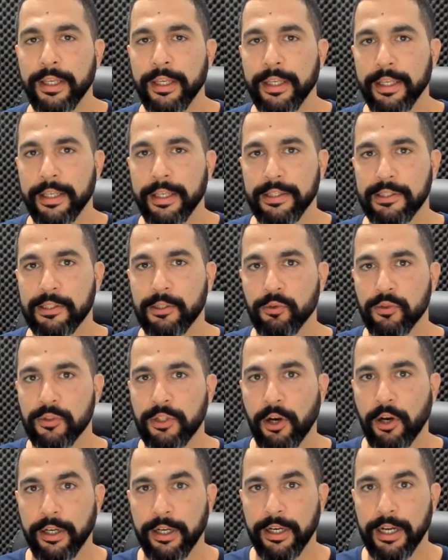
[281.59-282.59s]
is to
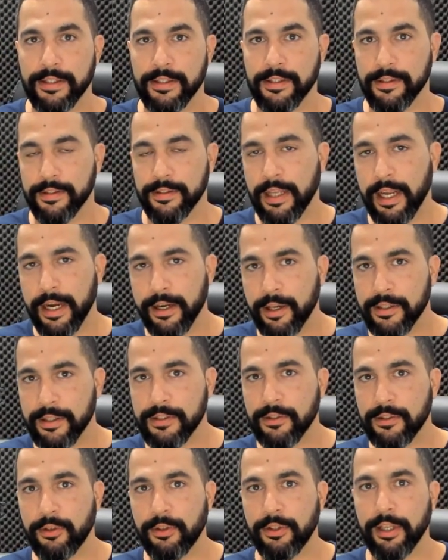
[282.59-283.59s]
start it as a side
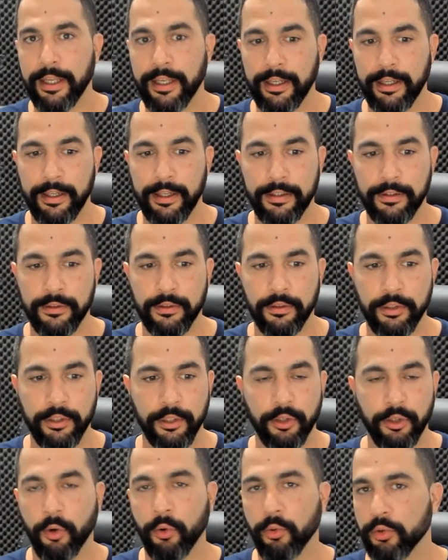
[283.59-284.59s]
hustle and you
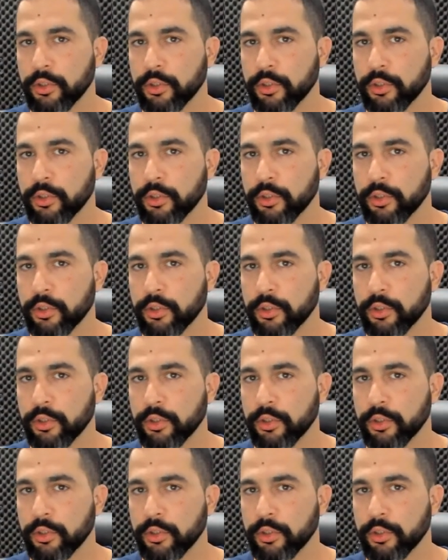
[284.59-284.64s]
know